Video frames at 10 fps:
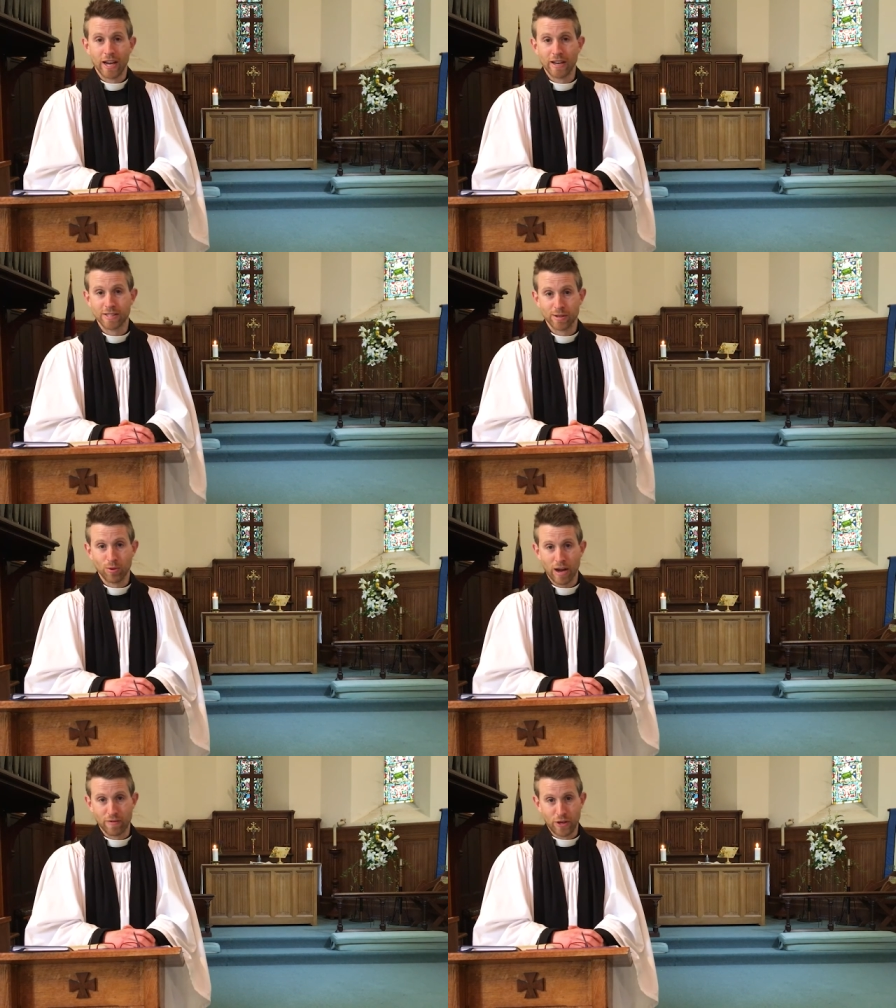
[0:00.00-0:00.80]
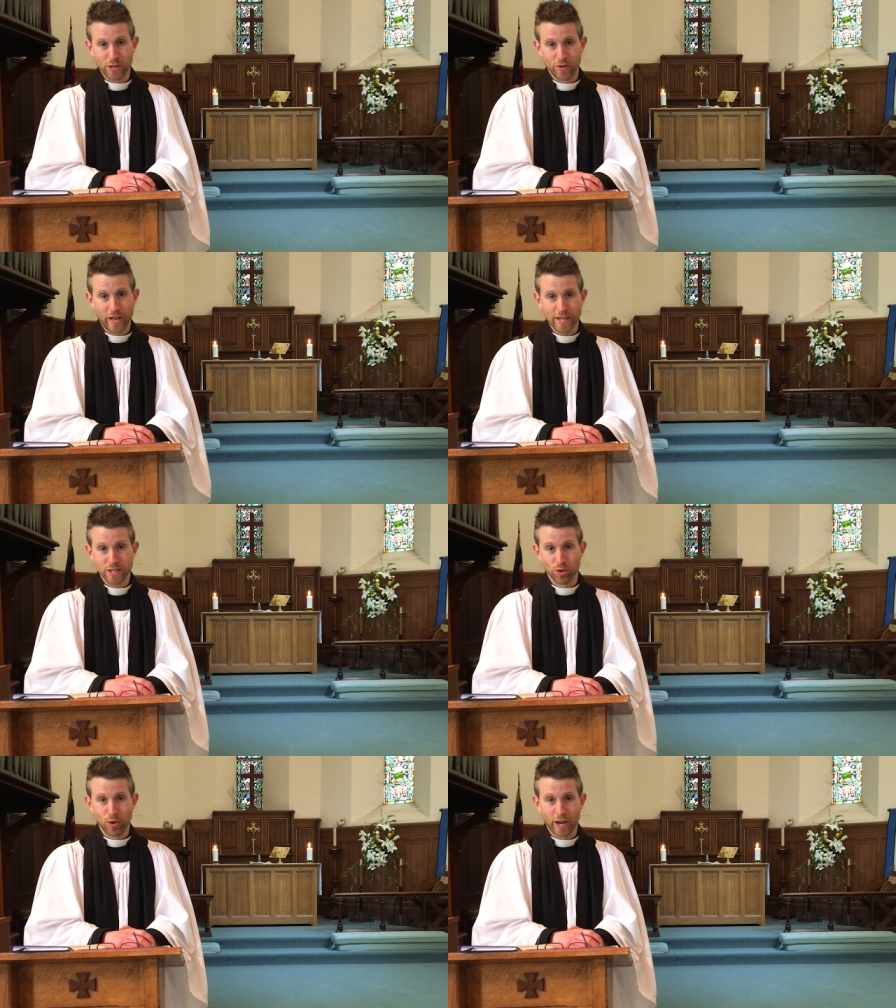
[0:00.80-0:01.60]
Uh, so we'll have news on that
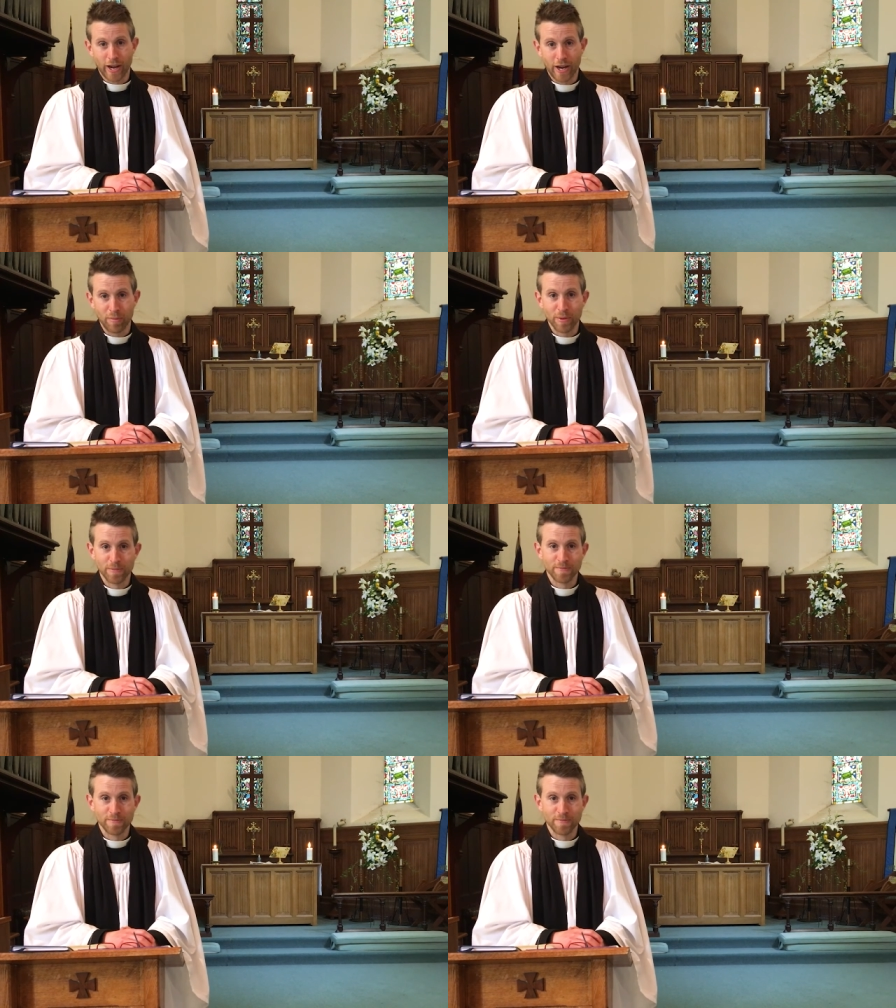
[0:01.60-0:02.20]
shortly, I hope.